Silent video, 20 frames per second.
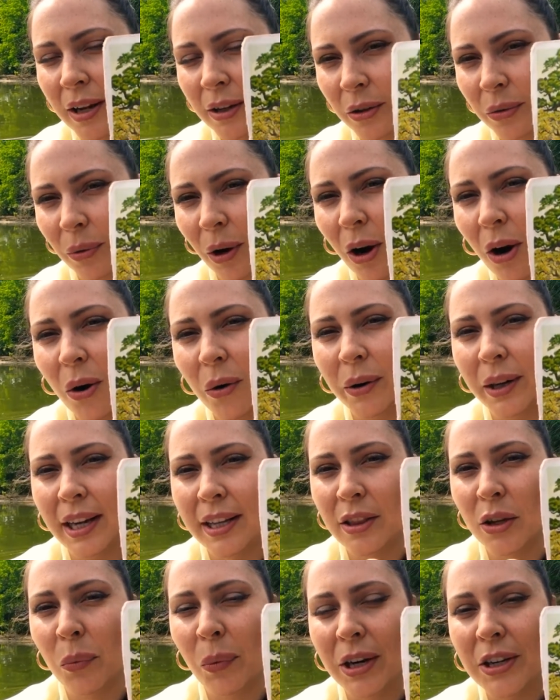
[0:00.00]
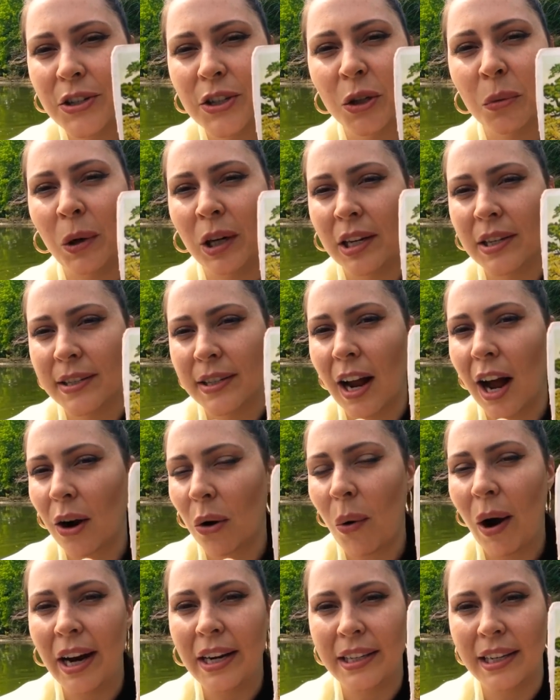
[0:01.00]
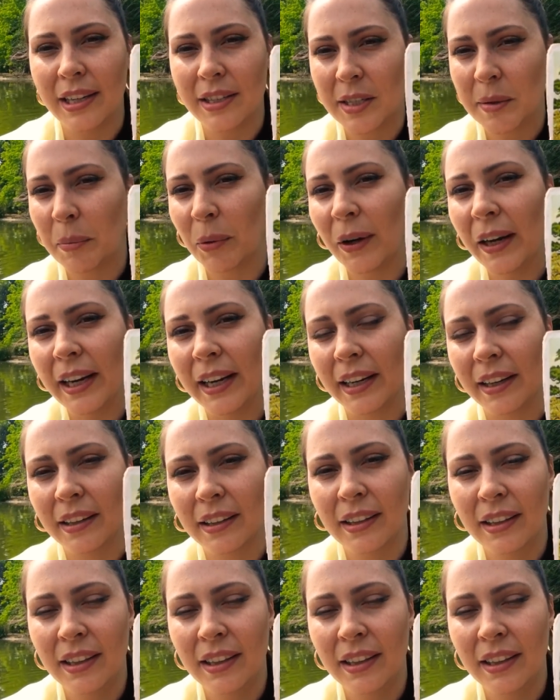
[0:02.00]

grow in the winter when it's not quite yet spring.